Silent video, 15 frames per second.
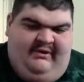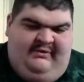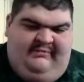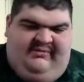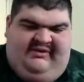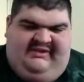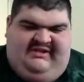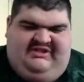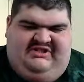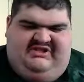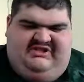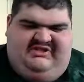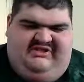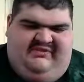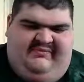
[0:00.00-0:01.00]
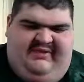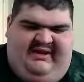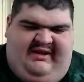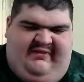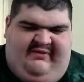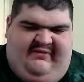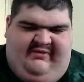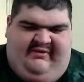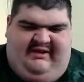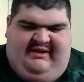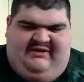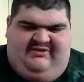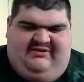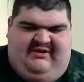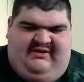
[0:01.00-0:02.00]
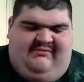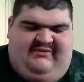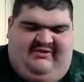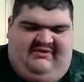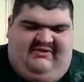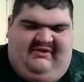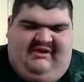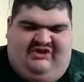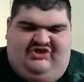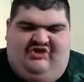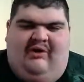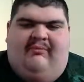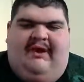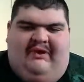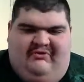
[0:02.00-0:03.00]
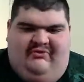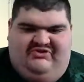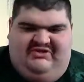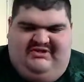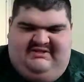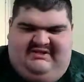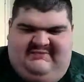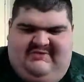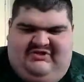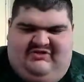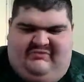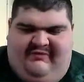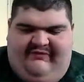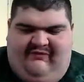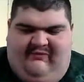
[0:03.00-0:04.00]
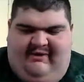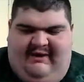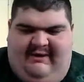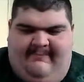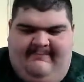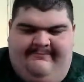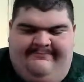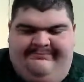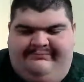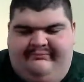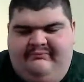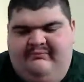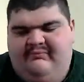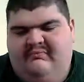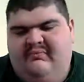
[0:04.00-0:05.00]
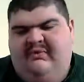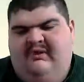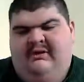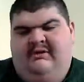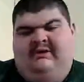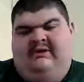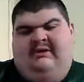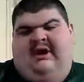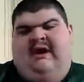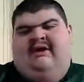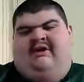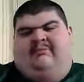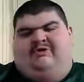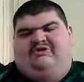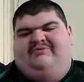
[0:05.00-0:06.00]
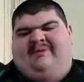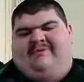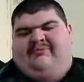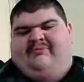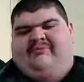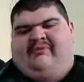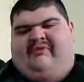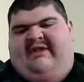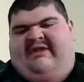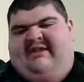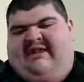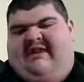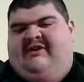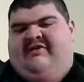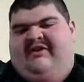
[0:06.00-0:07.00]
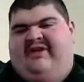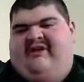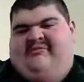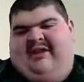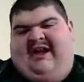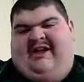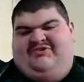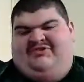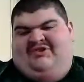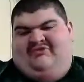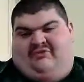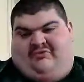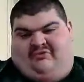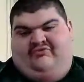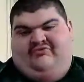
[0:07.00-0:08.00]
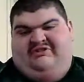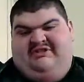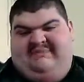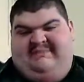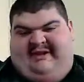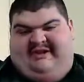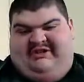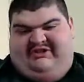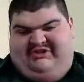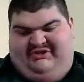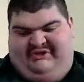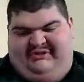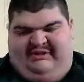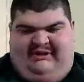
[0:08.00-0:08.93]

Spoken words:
But this should be very interesting with Shawn Michaels as the special referee. I don't know, most people are pointing that Undertaker may actually lose this match.